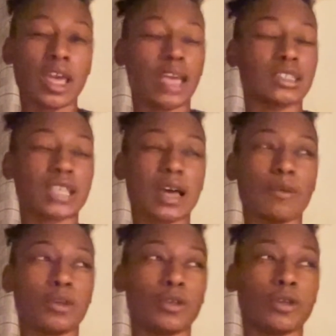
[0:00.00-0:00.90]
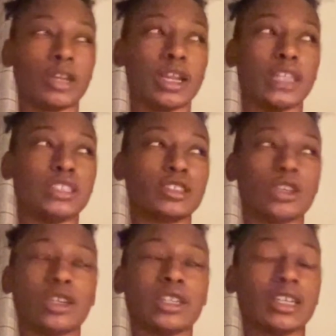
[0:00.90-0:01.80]
As time went on, I just
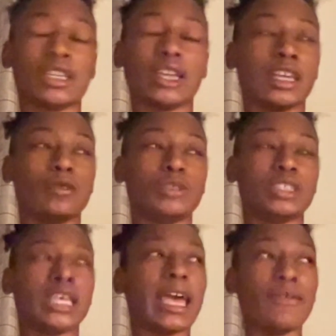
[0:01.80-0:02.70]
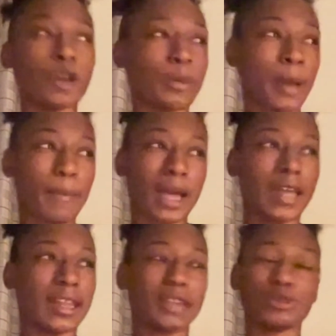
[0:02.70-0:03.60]
thought it was just heavy on my
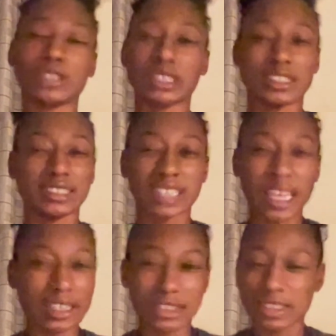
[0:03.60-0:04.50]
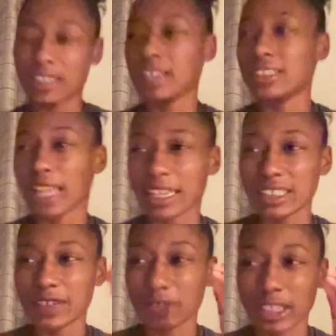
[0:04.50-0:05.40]
mind. I was just
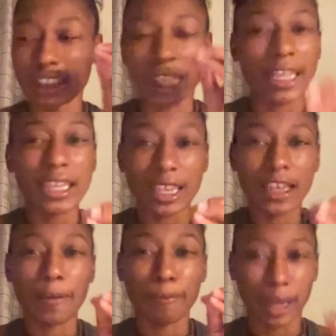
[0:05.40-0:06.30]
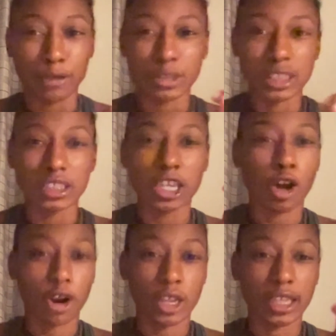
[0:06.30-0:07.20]
negatively thinking about this
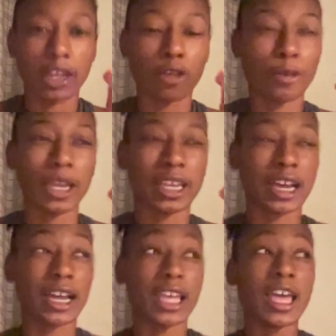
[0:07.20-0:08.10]
car. Like, oh my God,